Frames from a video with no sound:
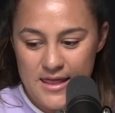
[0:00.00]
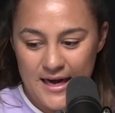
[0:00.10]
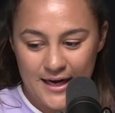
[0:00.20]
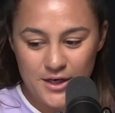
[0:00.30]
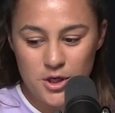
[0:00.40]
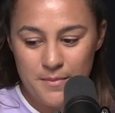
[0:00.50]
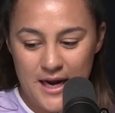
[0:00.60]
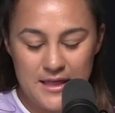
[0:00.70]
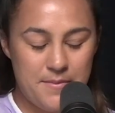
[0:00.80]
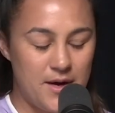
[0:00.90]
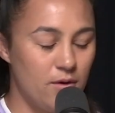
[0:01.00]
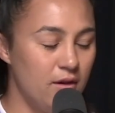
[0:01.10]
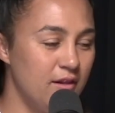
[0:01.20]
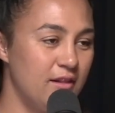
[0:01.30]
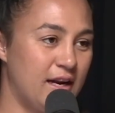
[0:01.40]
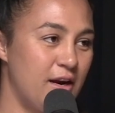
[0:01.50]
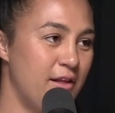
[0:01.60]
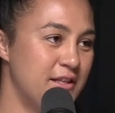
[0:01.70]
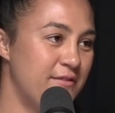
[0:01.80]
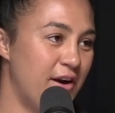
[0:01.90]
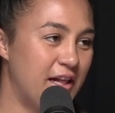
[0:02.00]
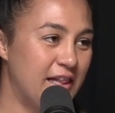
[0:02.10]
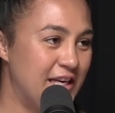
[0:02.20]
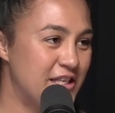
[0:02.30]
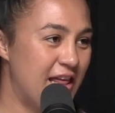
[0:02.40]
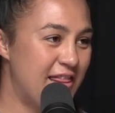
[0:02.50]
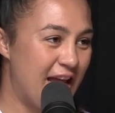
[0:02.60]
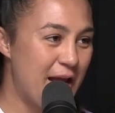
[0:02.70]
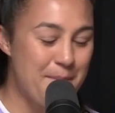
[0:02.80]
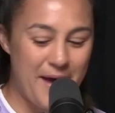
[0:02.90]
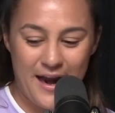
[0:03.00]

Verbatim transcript: they need to dominate the middle. Like I know that's a very cliche thing,